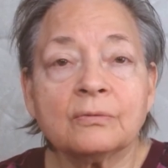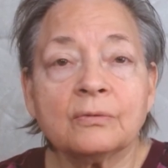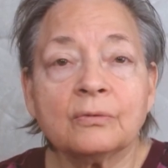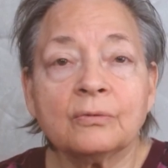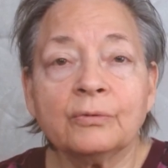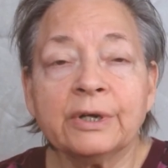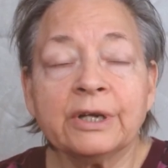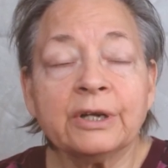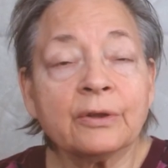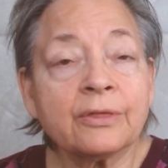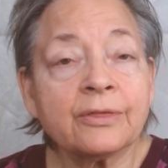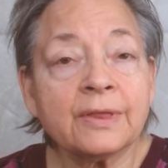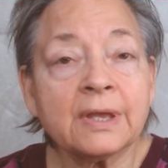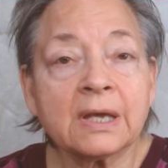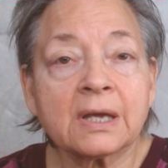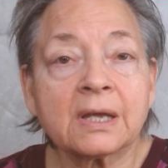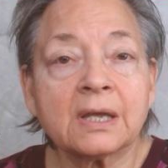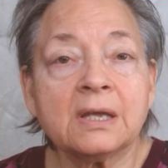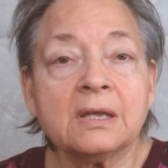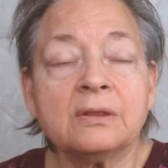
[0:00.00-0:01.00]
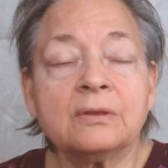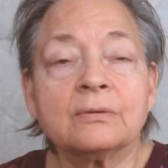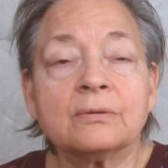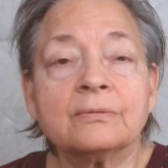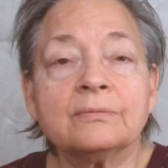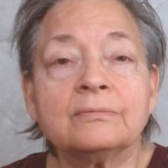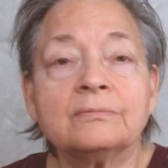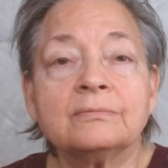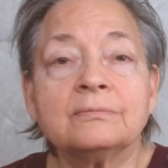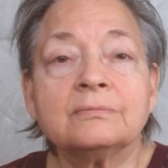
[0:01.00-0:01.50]
real thick either.
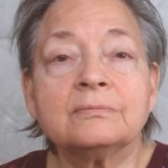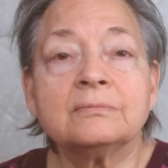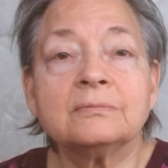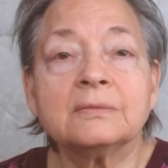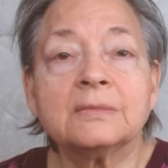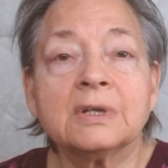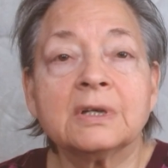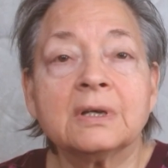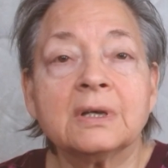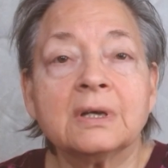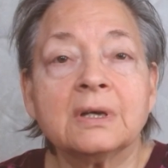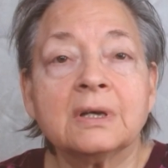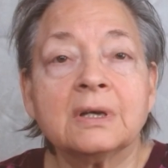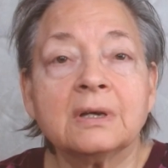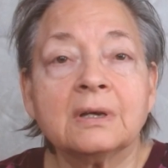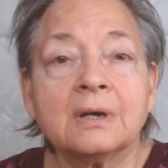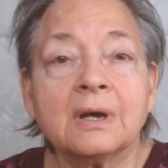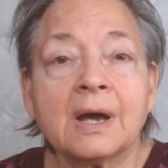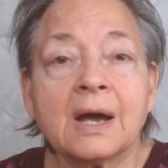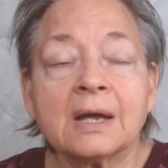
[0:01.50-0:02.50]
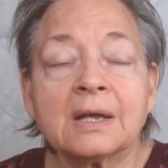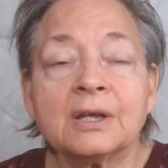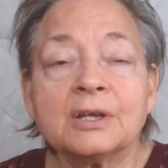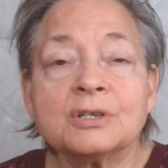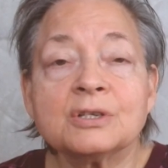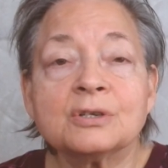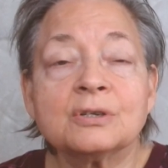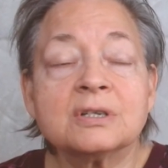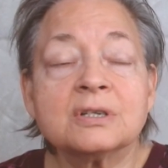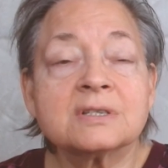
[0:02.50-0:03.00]
I
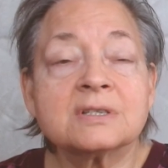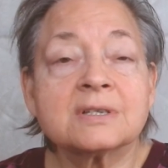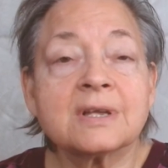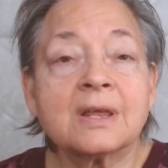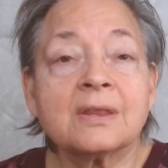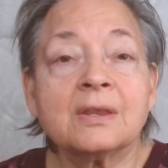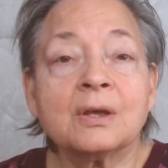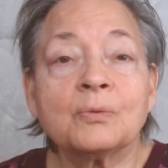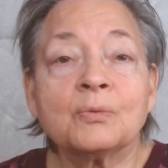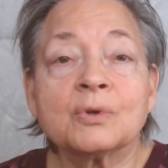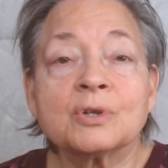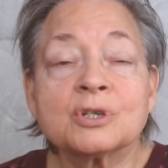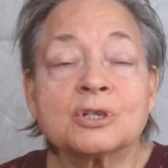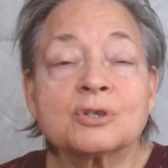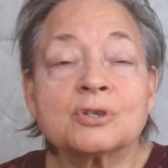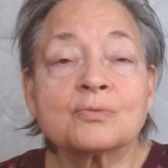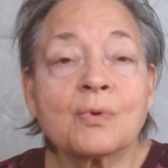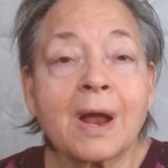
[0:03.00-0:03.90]
guess you could say they were just